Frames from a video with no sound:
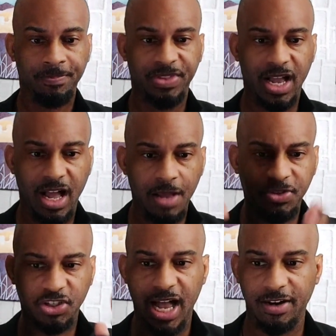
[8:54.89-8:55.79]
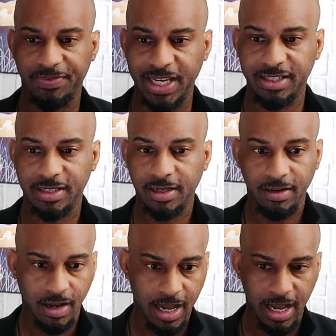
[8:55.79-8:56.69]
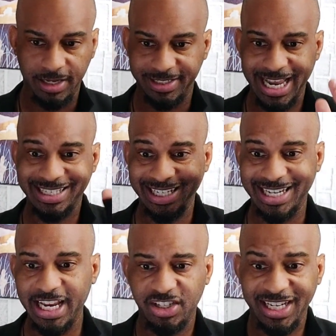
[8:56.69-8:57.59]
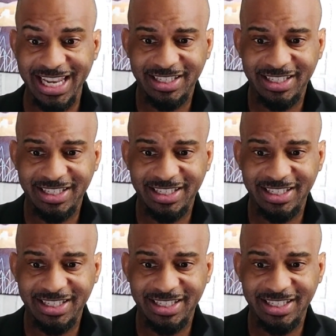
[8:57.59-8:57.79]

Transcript: The upshot of this designation